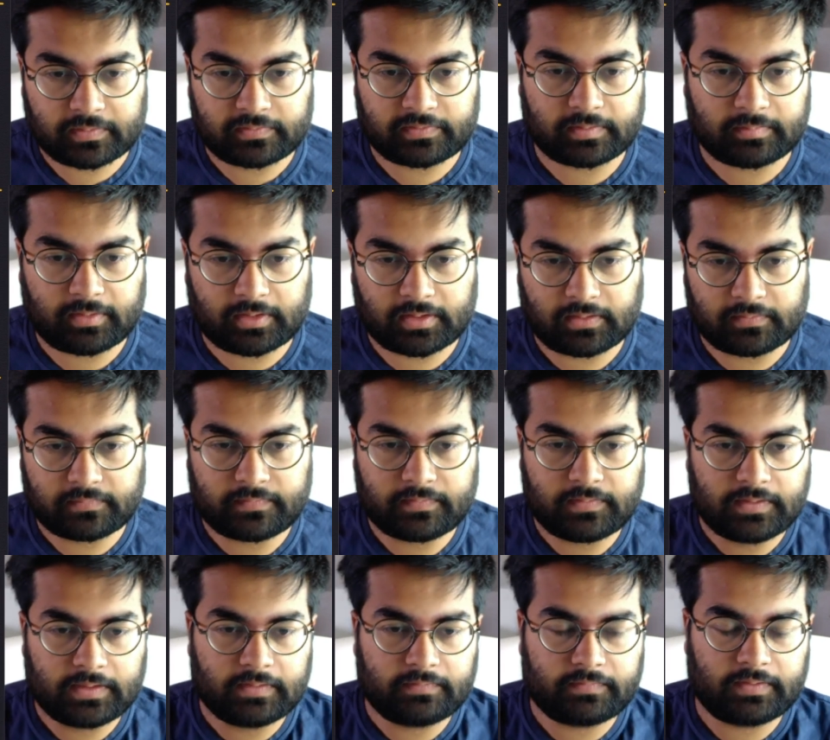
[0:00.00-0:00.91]
from all of
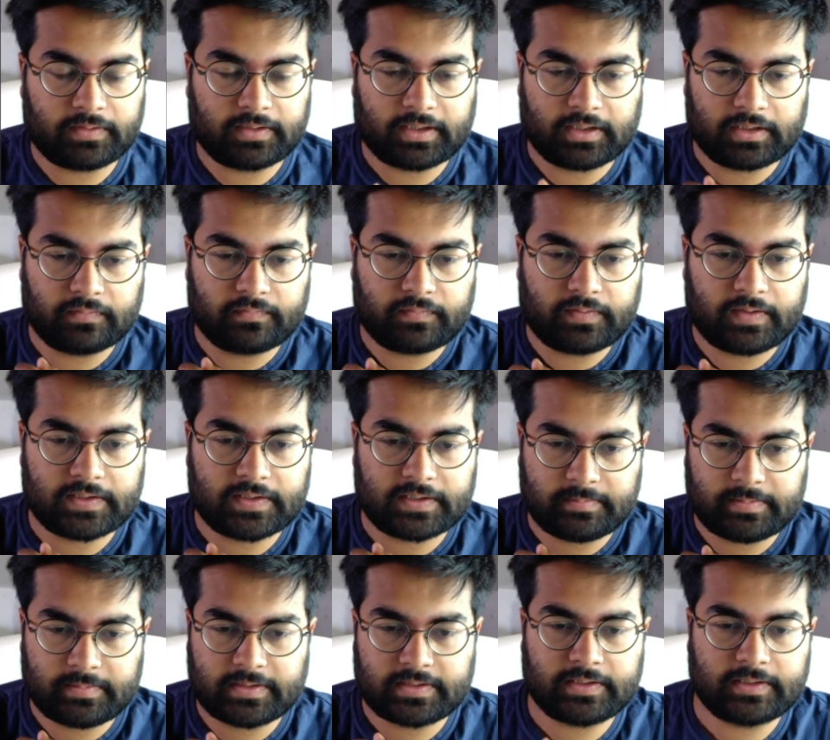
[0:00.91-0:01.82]
different kind of like
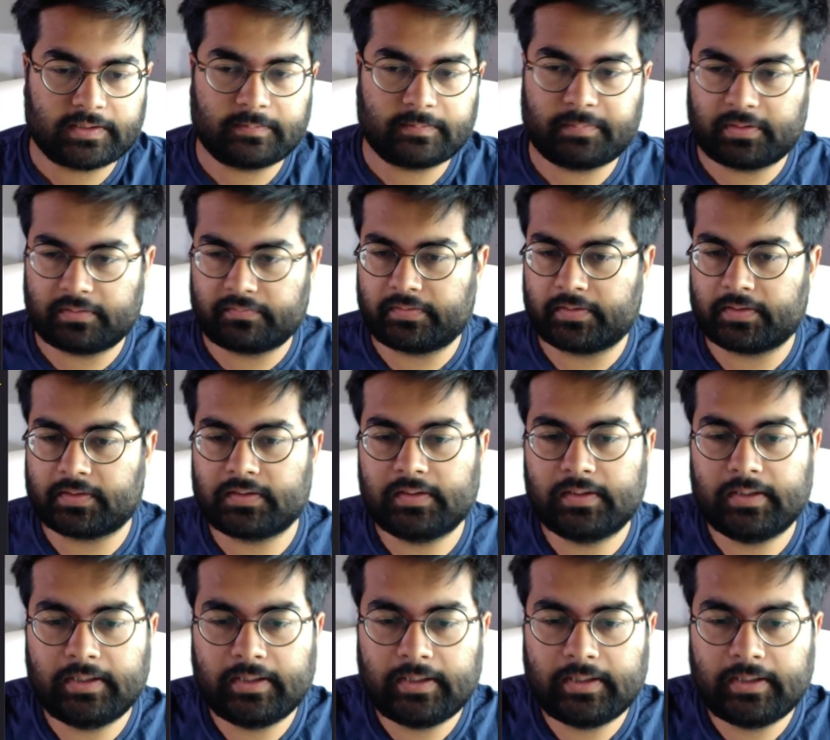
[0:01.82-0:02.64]
semesters. Perfect.